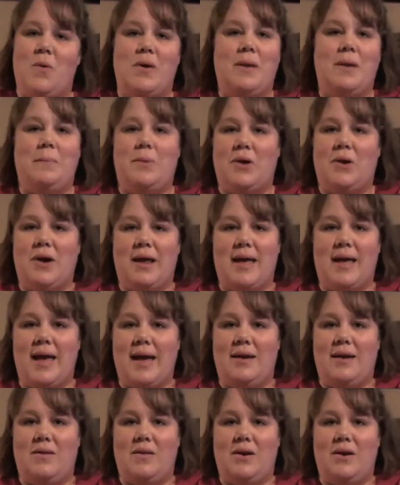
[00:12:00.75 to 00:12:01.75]
to burn a
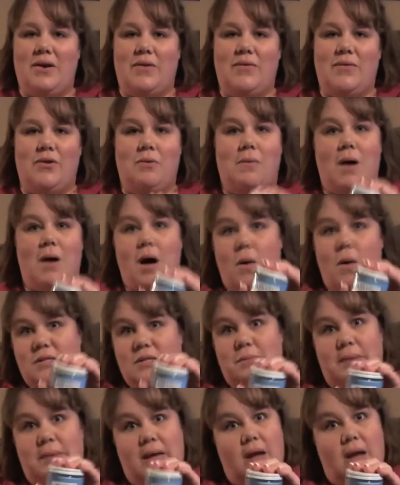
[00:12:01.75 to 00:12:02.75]
candle in your room,
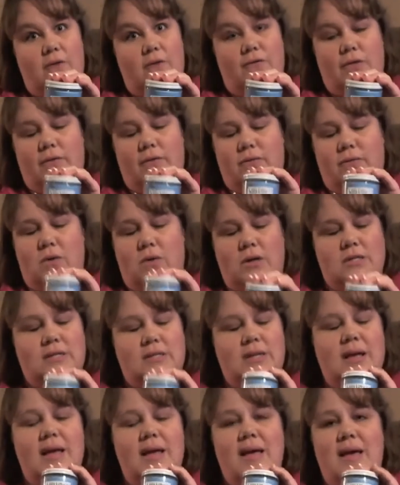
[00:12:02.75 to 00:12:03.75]
always be careful, of
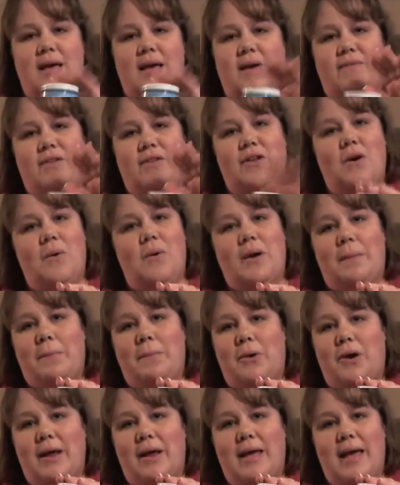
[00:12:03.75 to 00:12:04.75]
course. If you don't want to
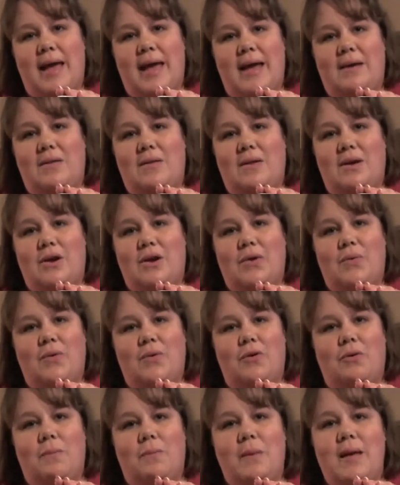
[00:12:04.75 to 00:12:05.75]
burn a candle in your
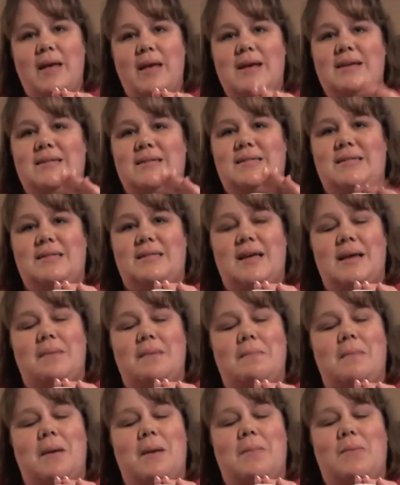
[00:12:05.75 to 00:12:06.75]
room,
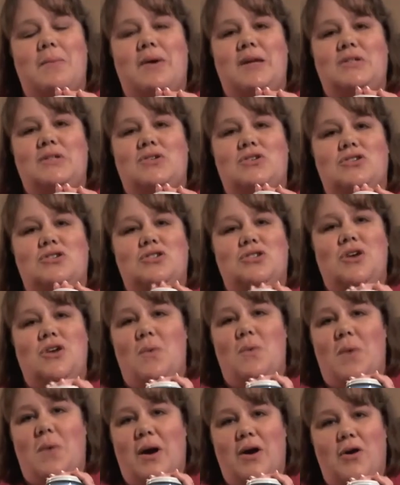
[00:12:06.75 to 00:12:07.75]
scent memories are so
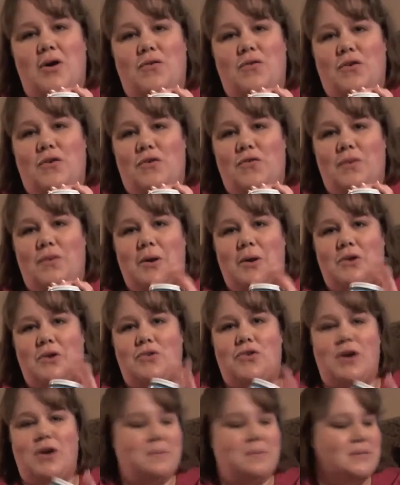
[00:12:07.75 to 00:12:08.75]
wonderful from your
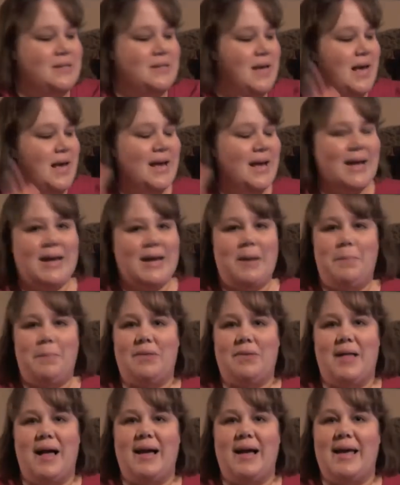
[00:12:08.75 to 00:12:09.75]
trips. Get a
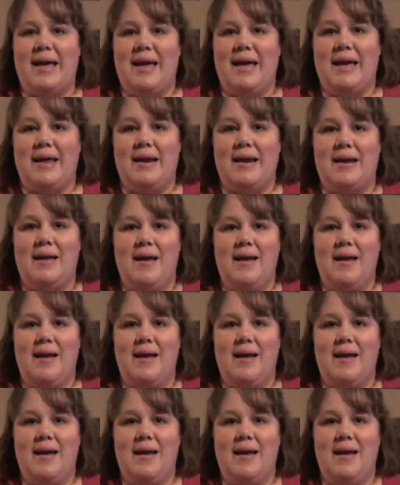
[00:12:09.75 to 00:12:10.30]
plug-in,